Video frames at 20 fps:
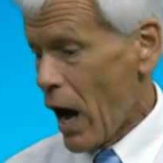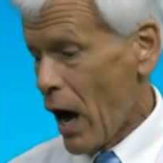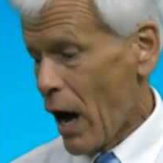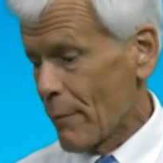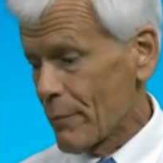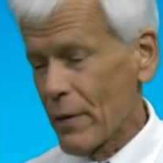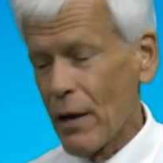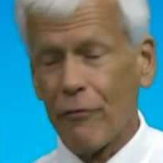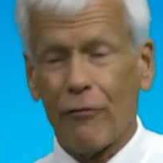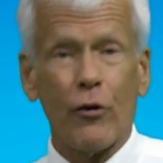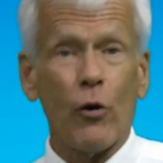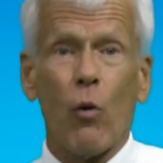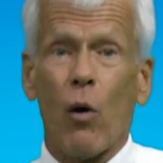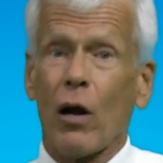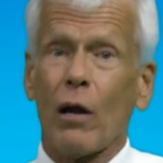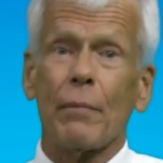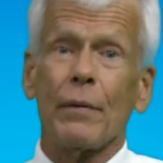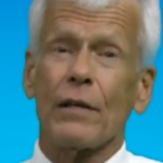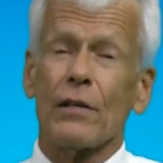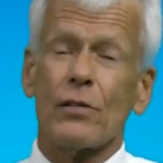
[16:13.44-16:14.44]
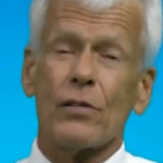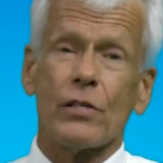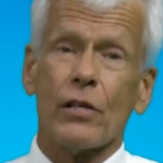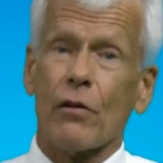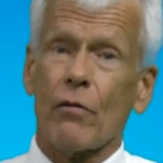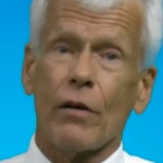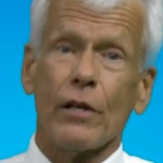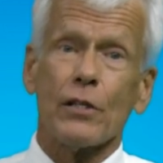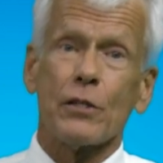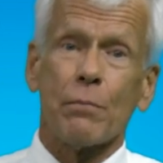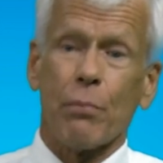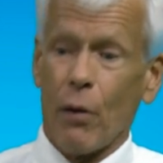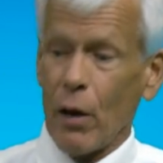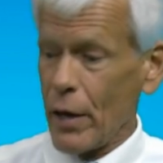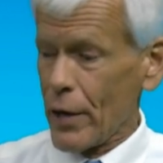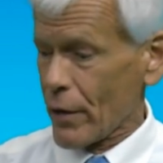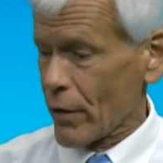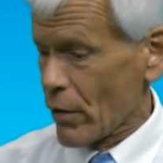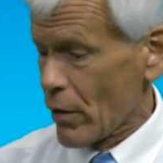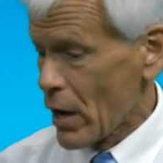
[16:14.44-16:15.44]
if you want to be a serious
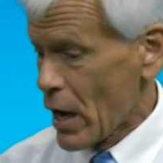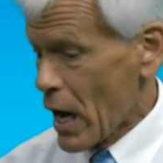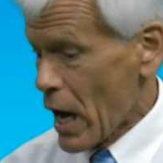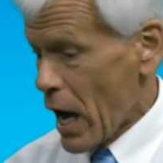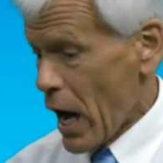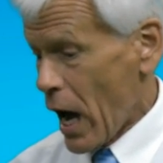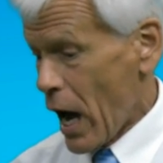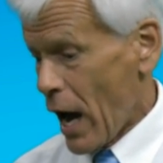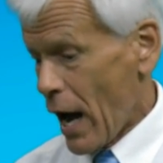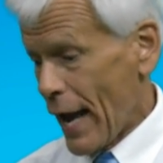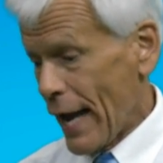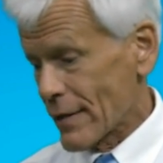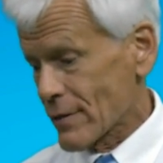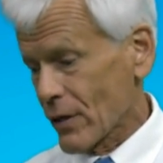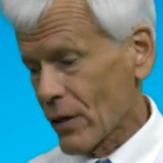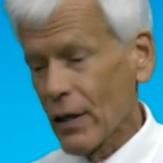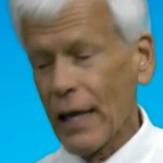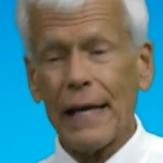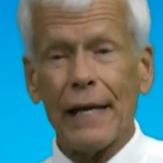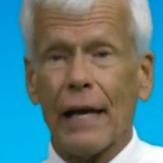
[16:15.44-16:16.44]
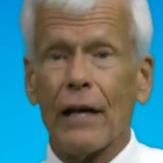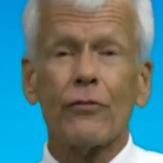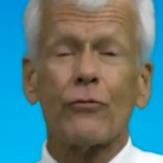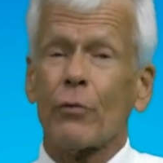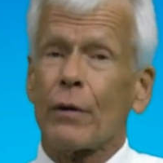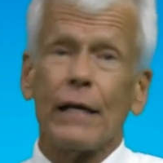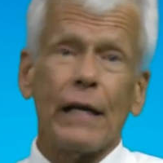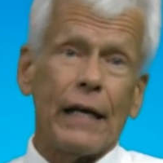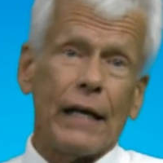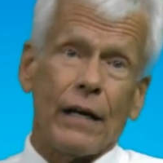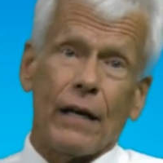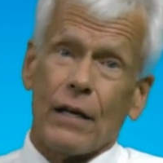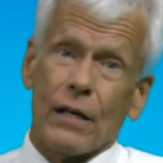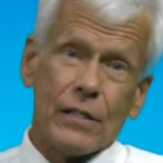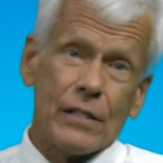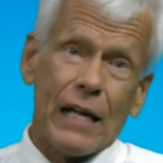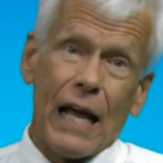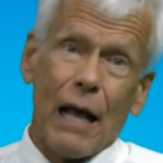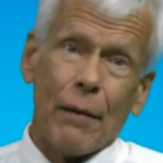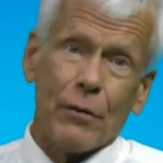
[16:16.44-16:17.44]
player as a late entry in an
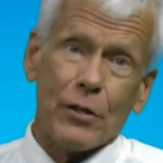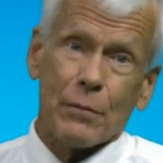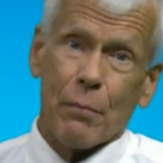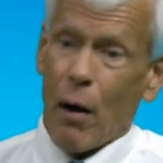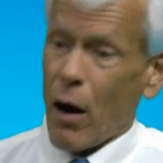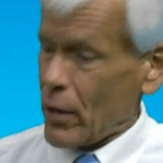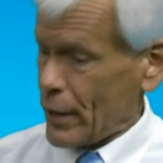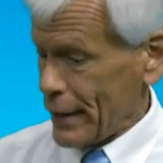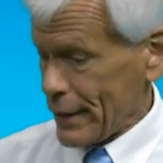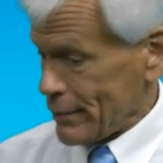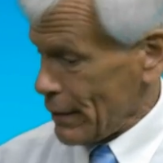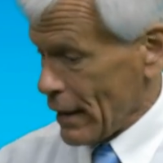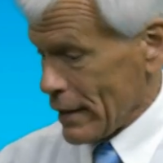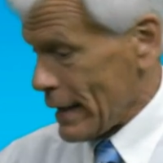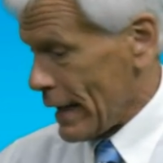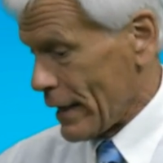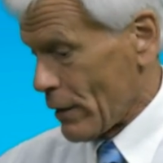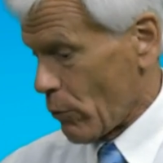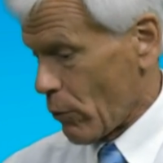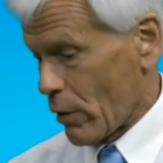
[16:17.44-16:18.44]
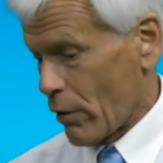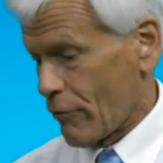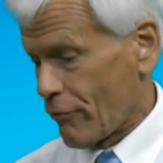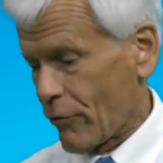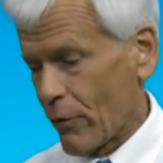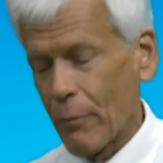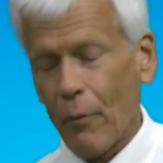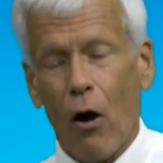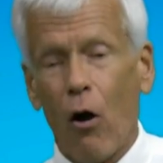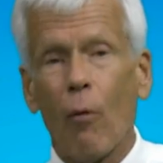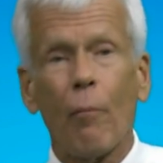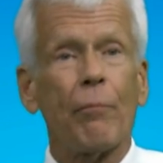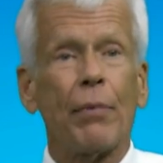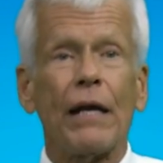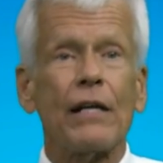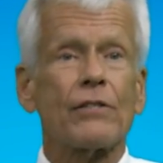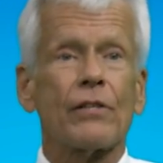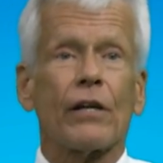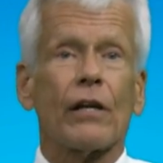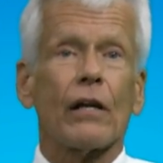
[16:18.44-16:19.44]
established market, anywhere from home
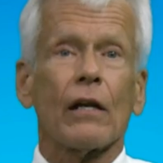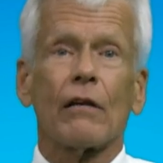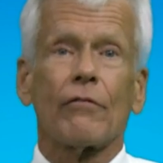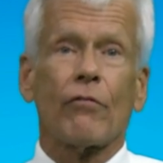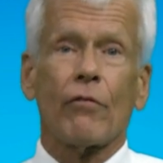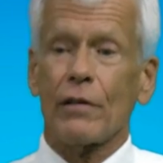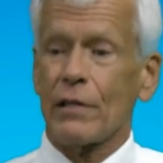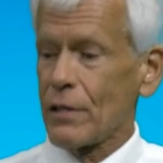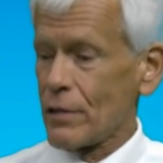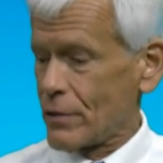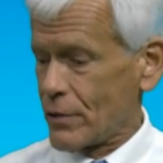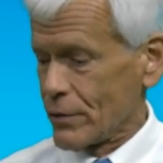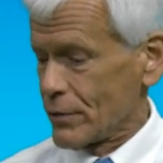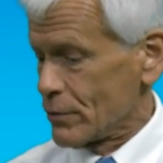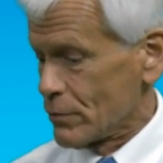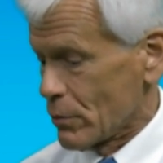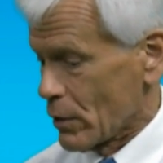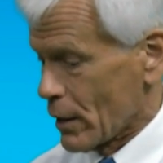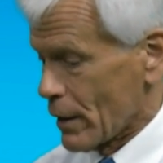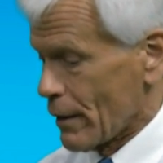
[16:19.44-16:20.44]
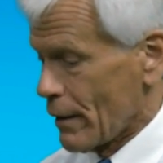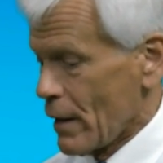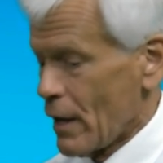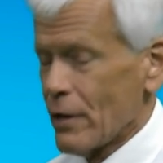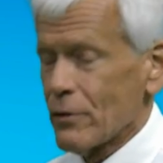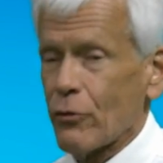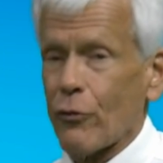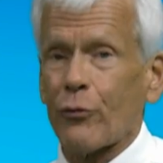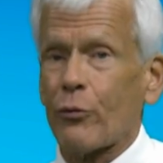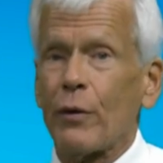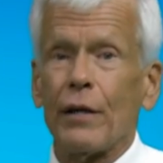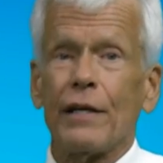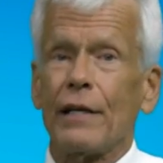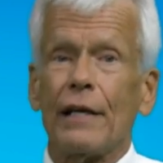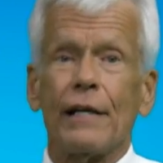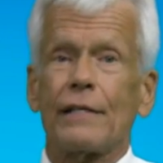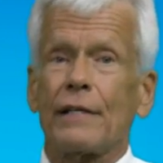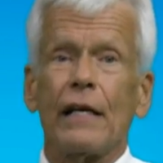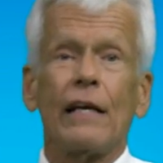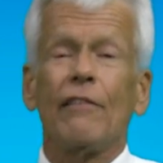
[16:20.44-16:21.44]
pizza delivery to
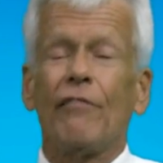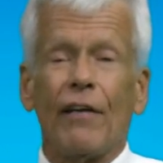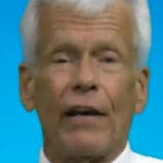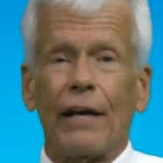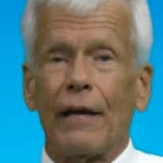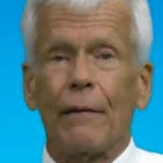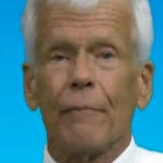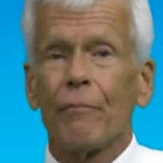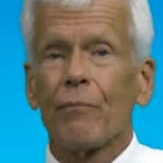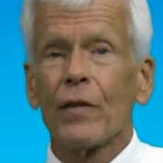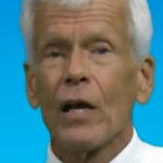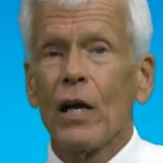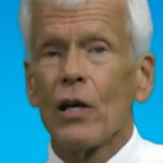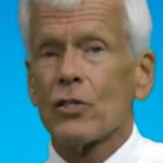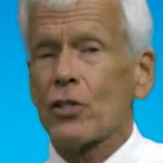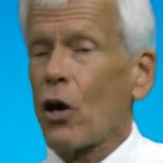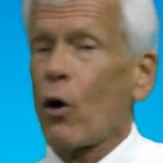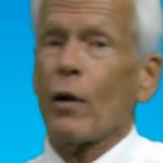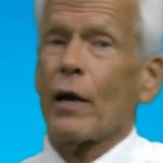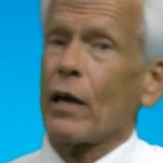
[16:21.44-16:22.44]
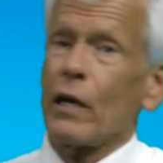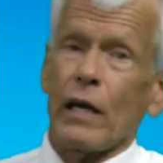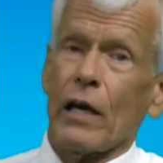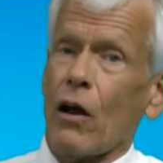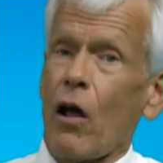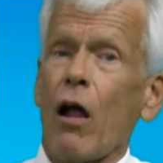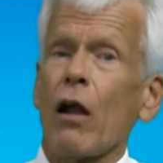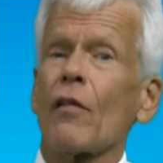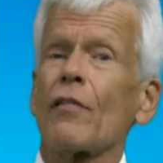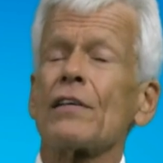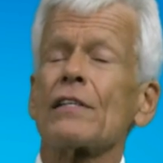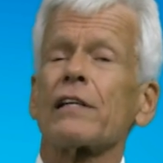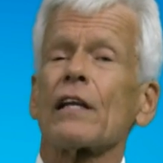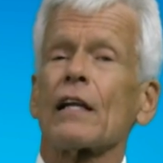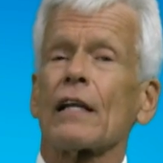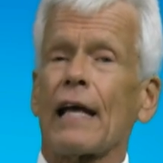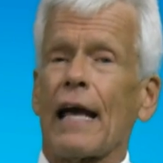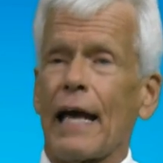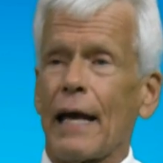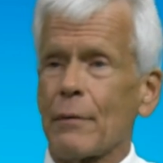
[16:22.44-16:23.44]
3D TV. So in all of these little
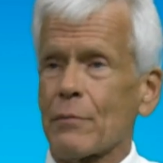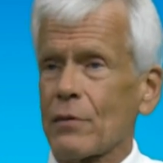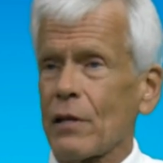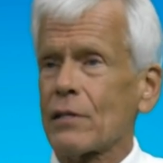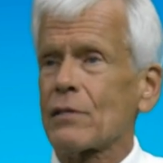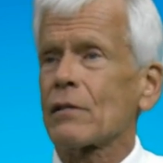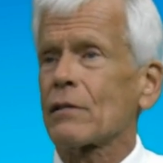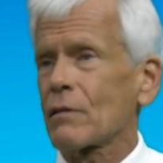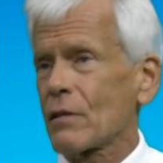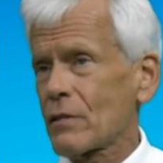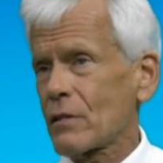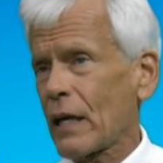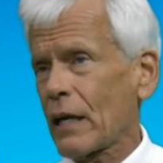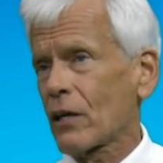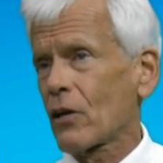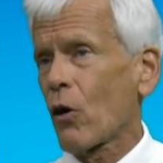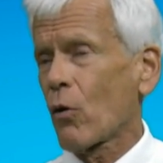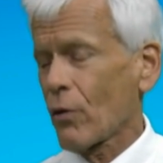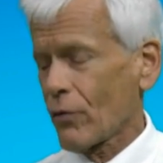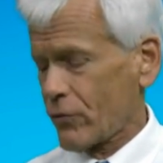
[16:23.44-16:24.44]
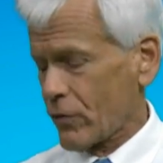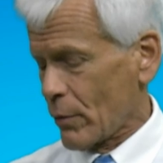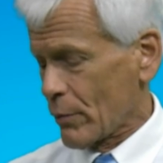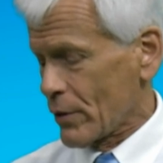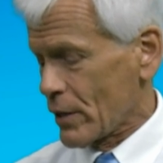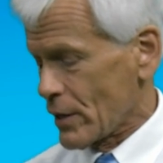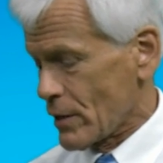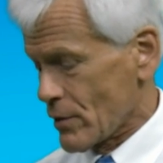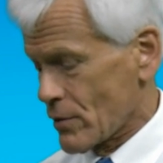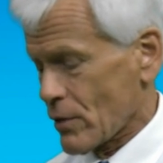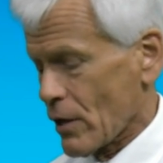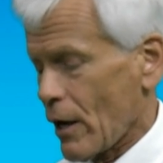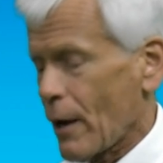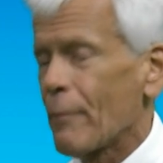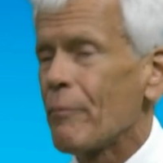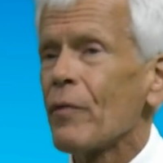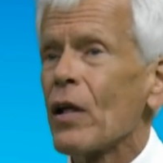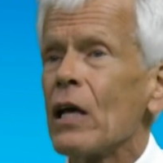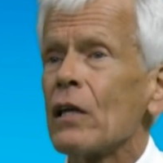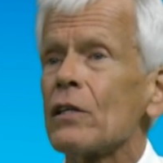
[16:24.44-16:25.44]
games, let's take a note of some of these
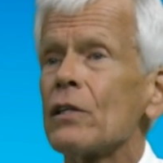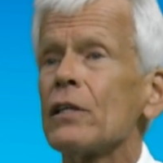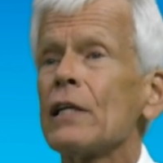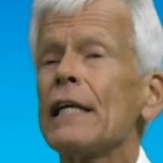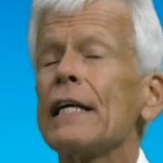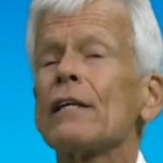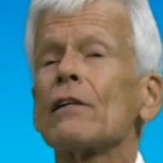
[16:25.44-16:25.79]
legal